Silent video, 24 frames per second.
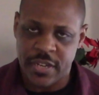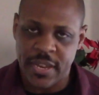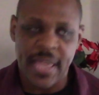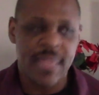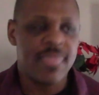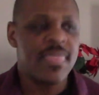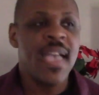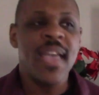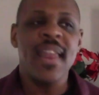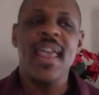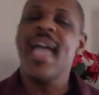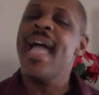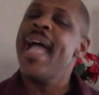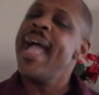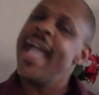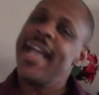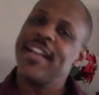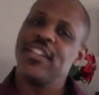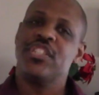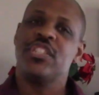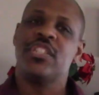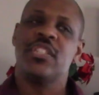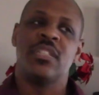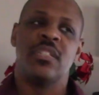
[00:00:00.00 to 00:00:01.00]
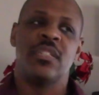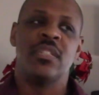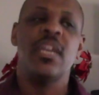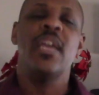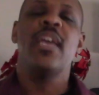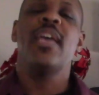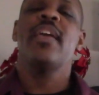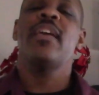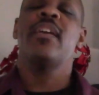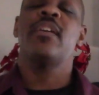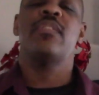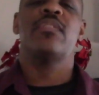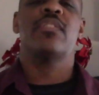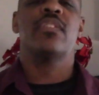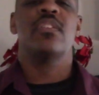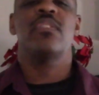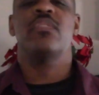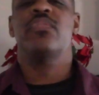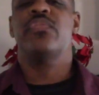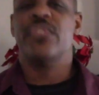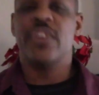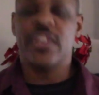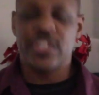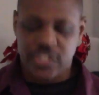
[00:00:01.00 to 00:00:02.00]
And that action is
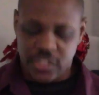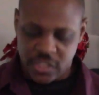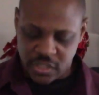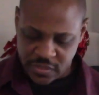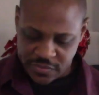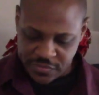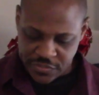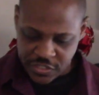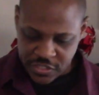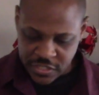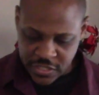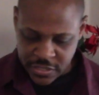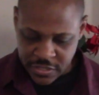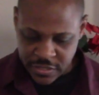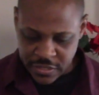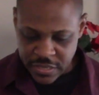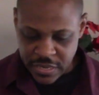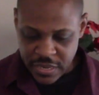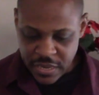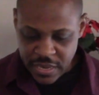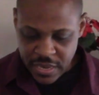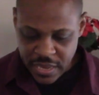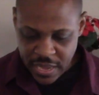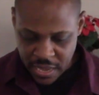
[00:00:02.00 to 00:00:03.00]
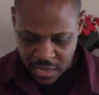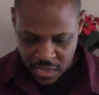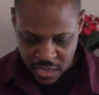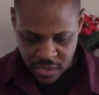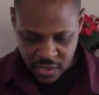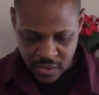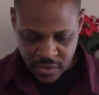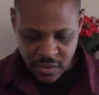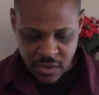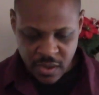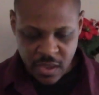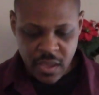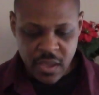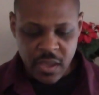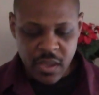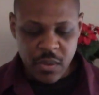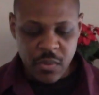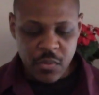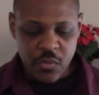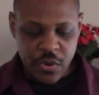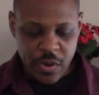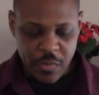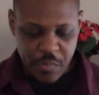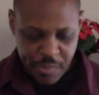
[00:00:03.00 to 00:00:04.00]
confession of sin and
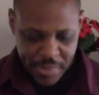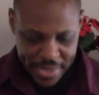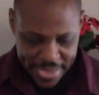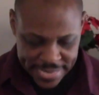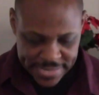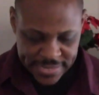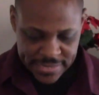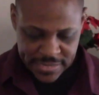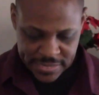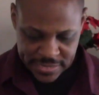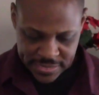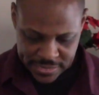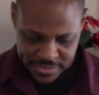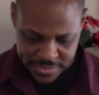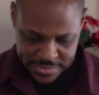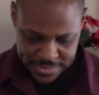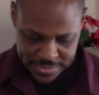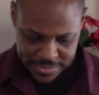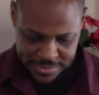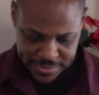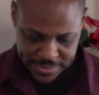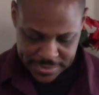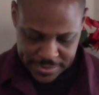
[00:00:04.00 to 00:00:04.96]
repentance.